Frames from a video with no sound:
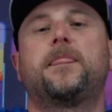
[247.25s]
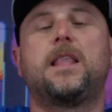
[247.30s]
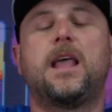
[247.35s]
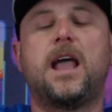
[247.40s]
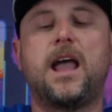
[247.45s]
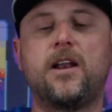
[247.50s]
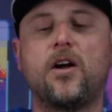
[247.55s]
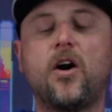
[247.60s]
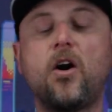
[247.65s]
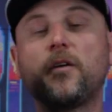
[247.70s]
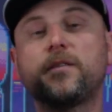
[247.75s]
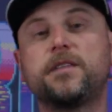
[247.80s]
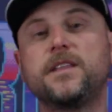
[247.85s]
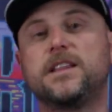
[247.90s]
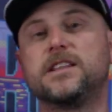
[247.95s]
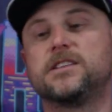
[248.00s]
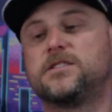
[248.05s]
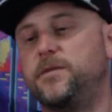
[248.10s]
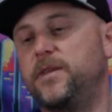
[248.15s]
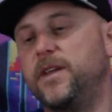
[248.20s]
And after
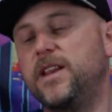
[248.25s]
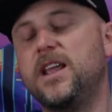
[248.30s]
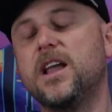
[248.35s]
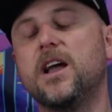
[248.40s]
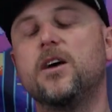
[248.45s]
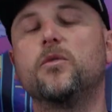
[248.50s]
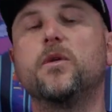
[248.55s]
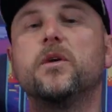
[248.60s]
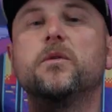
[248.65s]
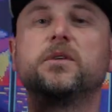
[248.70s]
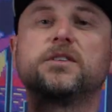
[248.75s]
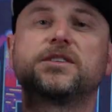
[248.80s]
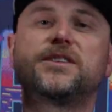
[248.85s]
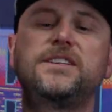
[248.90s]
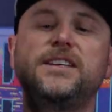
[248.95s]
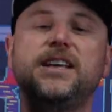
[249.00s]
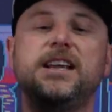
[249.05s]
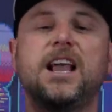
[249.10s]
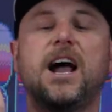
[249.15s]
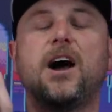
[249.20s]
this video, we will
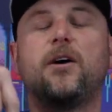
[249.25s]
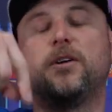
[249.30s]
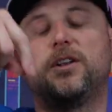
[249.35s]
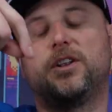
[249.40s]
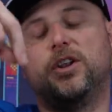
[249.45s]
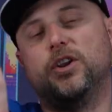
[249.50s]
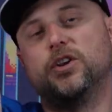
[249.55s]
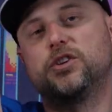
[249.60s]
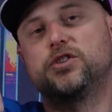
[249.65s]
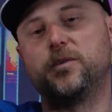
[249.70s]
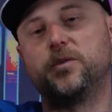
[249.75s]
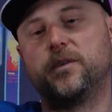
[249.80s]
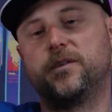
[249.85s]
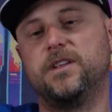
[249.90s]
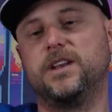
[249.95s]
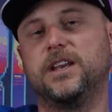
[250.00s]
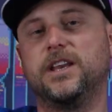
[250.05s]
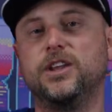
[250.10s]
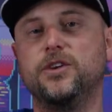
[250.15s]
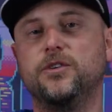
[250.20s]
see how it looks with
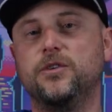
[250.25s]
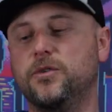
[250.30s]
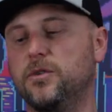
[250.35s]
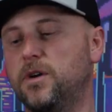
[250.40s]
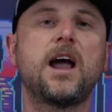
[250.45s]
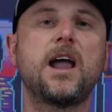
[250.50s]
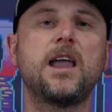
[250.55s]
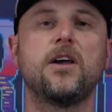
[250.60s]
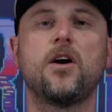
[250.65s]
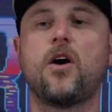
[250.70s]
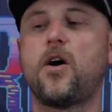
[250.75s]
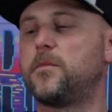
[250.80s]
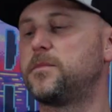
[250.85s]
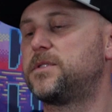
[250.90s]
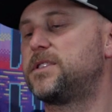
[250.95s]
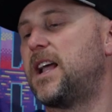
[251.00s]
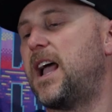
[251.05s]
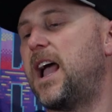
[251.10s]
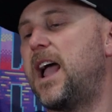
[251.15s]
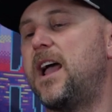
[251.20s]
the new
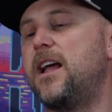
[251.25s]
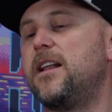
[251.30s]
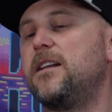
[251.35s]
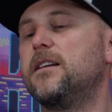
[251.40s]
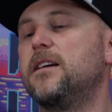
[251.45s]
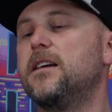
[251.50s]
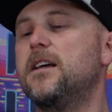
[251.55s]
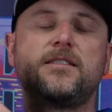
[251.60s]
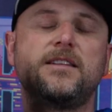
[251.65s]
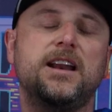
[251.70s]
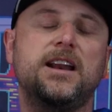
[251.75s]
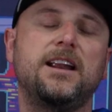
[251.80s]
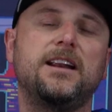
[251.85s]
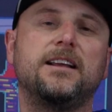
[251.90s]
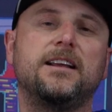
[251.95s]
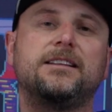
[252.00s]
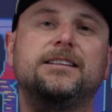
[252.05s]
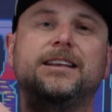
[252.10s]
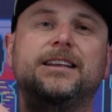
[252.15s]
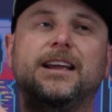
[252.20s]
A-arms and
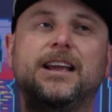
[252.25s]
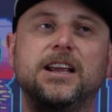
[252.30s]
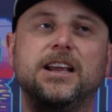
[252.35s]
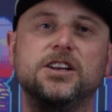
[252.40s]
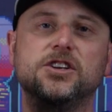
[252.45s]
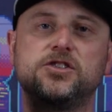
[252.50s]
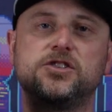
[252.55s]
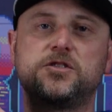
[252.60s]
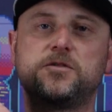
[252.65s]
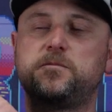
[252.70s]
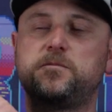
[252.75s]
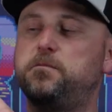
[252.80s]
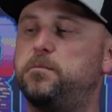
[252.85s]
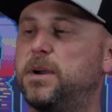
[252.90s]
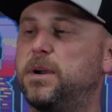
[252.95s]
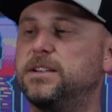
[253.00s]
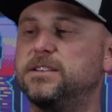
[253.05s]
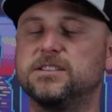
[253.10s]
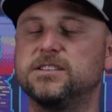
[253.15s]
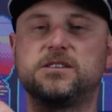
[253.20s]
threaded hinge
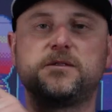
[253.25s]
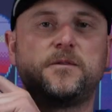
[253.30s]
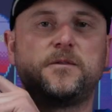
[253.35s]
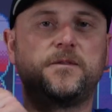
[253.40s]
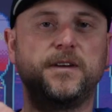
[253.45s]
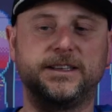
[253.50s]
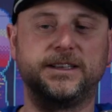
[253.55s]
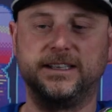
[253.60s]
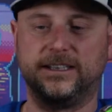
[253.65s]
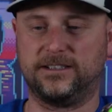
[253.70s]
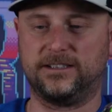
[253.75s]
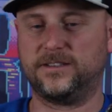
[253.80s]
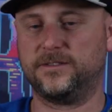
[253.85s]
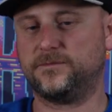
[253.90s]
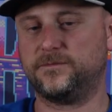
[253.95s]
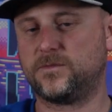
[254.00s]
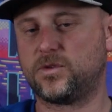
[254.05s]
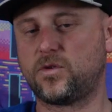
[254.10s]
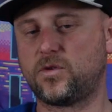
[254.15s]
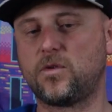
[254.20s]
pins fitted.
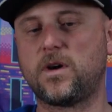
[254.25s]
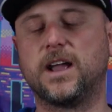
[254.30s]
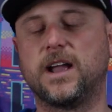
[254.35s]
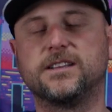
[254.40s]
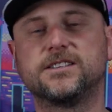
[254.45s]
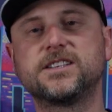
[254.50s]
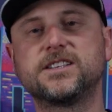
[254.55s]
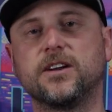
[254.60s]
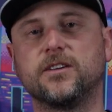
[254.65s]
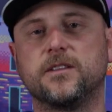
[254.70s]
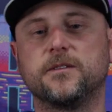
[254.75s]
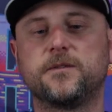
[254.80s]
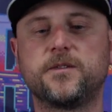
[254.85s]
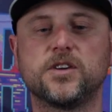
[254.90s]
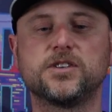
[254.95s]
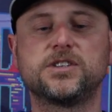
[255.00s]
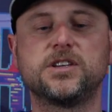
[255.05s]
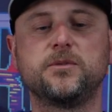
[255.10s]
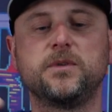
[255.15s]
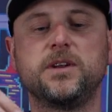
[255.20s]
Alright, so the
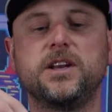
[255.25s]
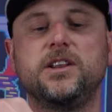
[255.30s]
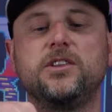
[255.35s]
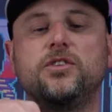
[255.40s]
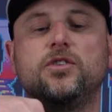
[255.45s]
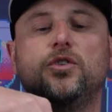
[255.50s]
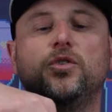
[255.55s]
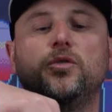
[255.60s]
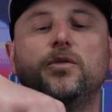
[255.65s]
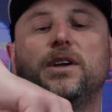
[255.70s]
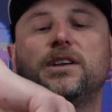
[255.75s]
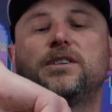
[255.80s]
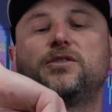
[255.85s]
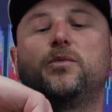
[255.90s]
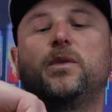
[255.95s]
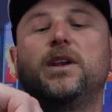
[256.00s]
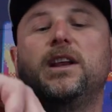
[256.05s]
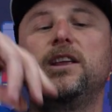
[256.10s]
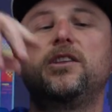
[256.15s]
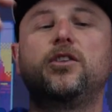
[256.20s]
first thing we need to do is
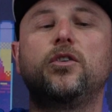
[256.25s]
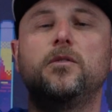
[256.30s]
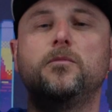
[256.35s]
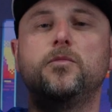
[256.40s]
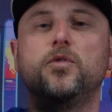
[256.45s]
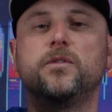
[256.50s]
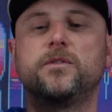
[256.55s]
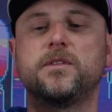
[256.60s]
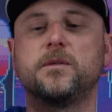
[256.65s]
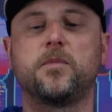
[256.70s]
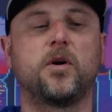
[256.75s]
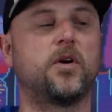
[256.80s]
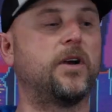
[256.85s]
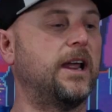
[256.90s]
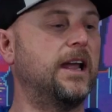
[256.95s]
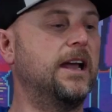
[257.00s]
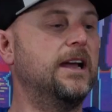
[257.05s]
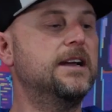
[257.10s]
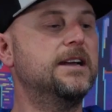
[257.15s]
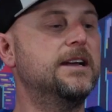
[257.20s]
we need to remove the body.